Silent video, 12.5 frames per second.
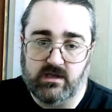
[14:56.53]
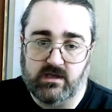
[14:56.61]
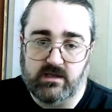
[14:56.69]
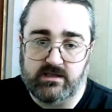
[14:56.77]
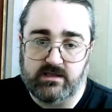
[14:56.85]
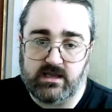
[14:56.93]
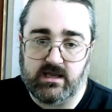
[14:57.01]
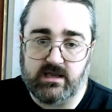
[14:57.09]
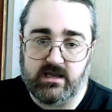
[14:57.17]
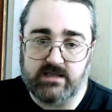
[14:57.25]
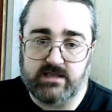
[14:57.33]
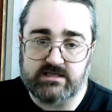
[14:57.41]
Yeah,
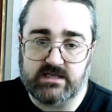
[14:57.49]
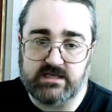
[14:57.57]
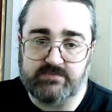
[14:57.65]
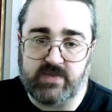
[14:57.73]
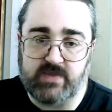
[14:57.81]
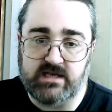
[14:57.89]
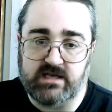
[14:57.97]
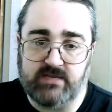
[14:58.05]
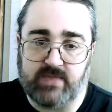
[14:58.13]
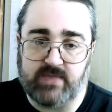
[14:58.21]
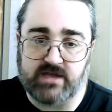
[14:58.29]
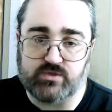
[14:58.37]
it's bending
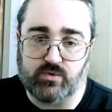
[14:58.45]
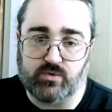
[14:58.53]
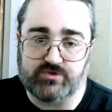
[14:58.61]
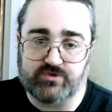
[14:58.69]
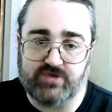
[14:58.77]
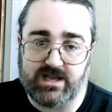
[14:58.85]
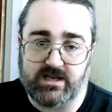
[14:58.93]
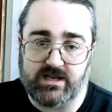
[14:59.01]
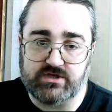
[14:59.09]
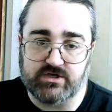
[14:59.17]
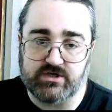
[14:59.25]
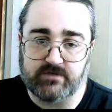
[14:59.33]
back towards that
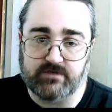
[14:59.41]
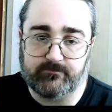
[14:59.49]
engine.